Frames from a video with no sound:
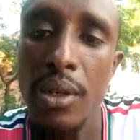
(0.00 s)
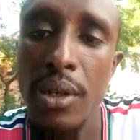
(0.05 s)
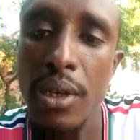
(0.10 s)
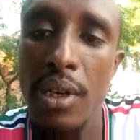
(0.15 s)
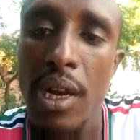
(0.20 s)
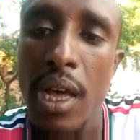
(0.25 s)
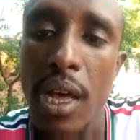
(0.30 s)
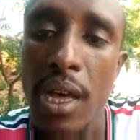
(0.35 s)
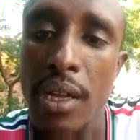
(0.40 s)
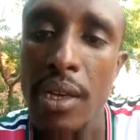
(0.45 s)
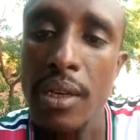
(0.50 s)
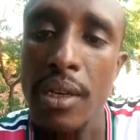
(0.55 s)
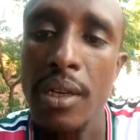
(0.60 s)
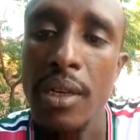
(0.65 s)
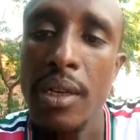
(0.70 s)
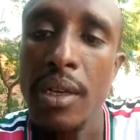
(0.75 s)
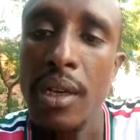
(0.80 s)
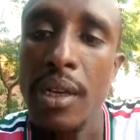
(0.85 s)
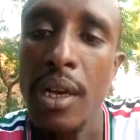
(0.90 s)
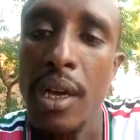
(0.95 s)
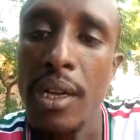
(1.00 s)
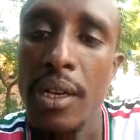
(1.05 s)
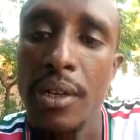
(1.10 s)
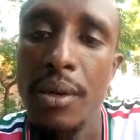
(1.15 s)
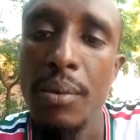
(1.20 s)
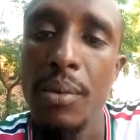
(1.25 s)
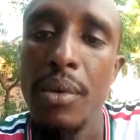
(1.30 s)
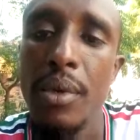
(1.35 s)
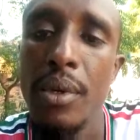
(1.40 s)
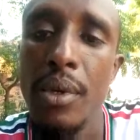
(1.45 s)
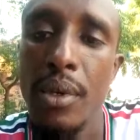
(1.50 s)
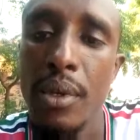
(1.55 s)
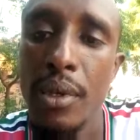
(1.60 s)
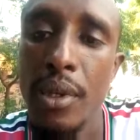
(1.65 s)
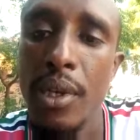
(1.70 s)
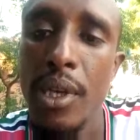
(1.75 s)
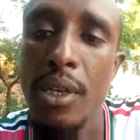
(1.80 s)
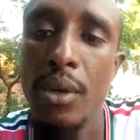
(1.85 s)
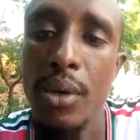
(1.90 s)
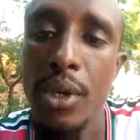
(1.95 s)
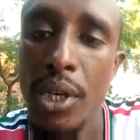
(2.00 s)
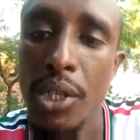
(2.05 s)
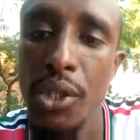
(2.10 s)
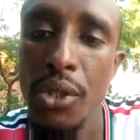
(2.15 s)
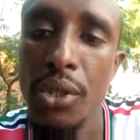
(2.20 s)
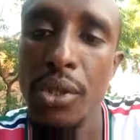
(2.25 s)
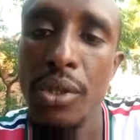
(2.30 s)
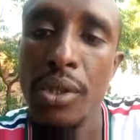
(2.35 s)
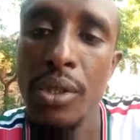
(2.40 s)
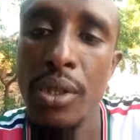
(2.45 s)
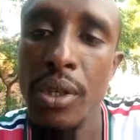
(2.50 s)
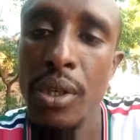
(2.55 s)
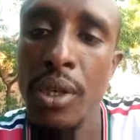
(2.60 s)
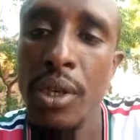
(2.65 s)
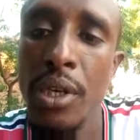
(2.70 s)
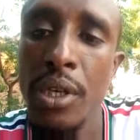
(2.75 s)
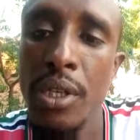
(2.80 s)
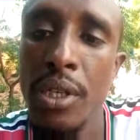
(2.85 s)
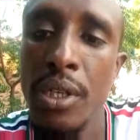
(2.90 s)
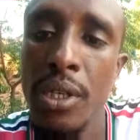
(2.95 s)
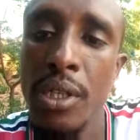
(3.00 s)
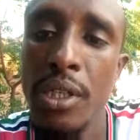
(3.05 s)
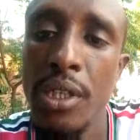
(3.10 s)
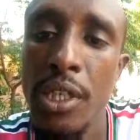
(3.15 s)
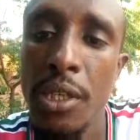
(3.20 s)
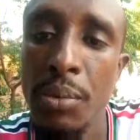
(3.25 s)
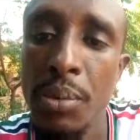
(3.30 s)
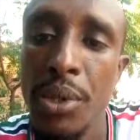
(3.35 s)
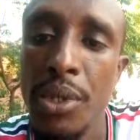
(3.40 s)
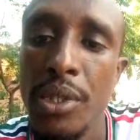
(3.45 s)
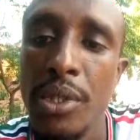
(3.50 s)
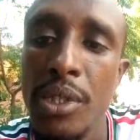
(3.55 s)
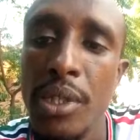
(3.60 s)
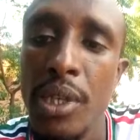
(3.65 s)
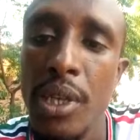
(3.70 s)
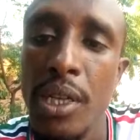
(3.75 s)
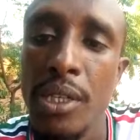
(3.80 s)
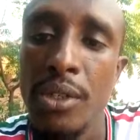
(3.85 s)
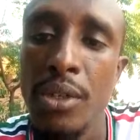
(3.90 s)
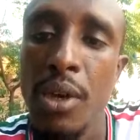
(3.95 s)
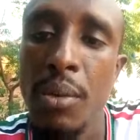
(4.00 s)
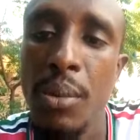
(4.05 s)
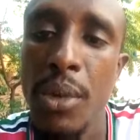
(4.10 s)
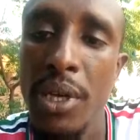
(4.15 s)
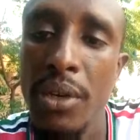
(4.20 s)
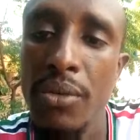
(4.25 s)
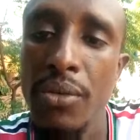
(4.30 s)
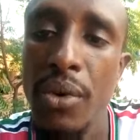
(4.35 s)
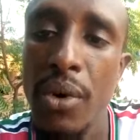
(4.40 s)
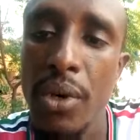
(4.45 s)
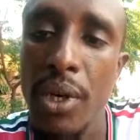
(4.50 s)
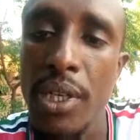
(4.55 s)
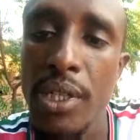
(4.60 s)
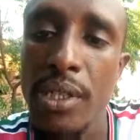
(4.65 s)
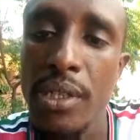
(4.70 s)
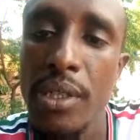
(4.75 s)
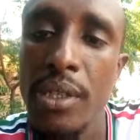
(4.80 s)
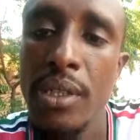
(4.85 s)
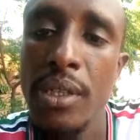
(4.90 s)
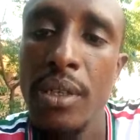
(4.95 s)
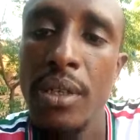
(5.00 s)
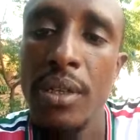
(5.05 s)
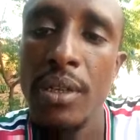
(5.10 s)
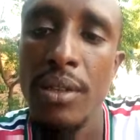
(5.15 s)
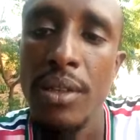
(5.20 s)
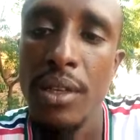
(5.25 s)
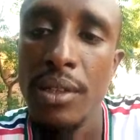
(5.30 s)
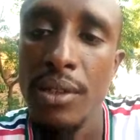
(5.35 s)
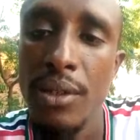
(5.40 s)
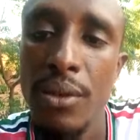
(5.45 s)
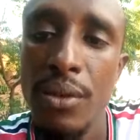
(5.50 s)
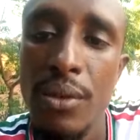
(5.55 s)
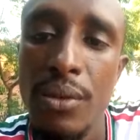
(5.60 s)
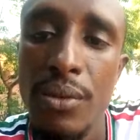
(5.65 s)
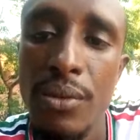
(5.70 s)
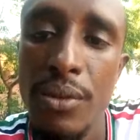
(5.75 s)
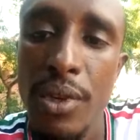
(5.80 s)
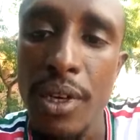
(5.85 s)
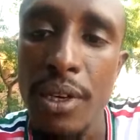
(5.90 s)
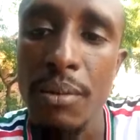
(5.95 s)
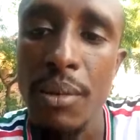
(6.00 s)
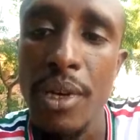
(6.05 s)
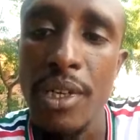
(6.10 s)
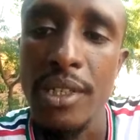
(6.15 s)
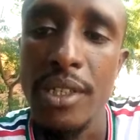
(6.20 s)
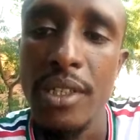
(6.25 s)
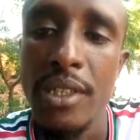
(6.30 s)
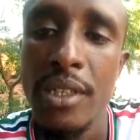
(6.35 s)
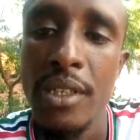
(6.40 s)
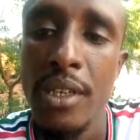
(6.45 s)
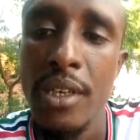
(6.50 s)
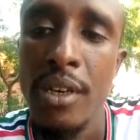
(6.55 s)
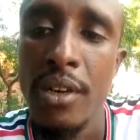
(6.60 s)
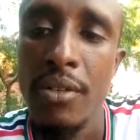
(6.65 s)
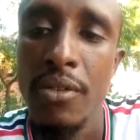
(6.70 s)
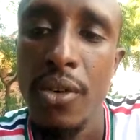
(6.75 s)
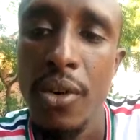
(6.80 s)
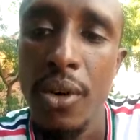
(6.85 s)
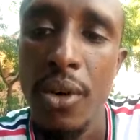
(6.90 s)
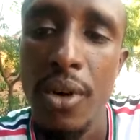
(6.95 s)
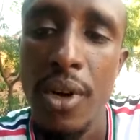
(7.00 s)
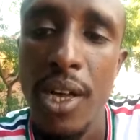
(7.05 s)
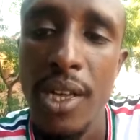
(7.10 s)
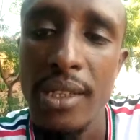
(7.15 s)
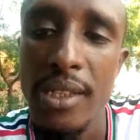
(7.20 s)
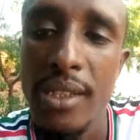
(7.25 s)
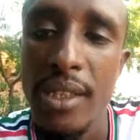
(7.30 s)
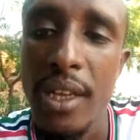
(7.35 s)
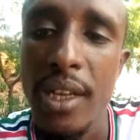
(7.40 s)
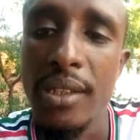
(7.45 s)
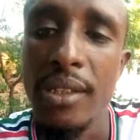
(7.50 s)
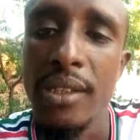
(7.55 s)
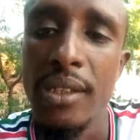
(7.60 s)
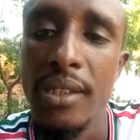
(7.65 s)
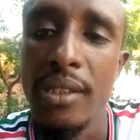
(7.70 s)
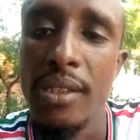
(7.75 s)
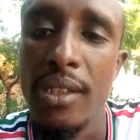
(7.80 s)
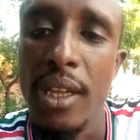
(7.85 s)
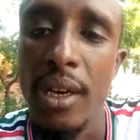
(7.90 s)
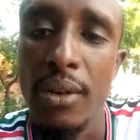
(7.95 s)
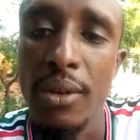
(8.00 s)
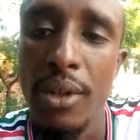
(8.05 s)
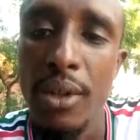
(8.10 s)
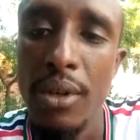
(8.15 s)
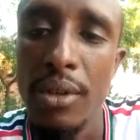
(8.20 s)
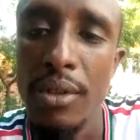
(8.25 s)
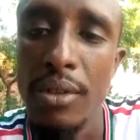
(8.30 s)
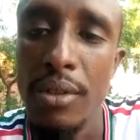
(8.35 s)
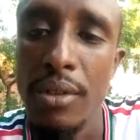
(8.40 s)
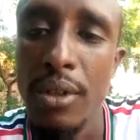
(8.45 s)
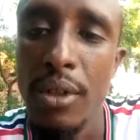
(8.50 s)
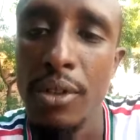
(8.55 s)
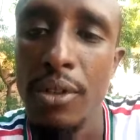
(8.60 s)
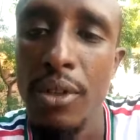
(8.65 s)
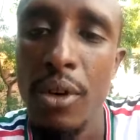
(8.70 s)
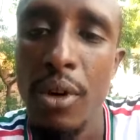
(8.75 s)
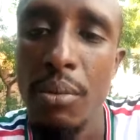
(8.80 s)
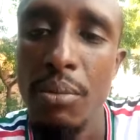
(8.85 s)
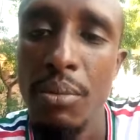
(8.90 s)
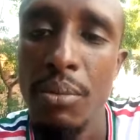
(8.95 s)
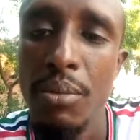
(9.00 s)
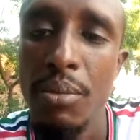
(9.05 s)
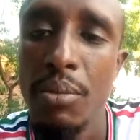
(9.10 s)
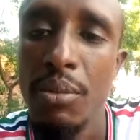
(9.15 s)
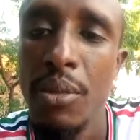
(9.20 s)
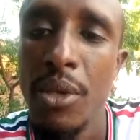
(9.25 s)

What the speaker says: learn, and education, keep it as your main focus. Thank you very much. Follow us at talodon.com.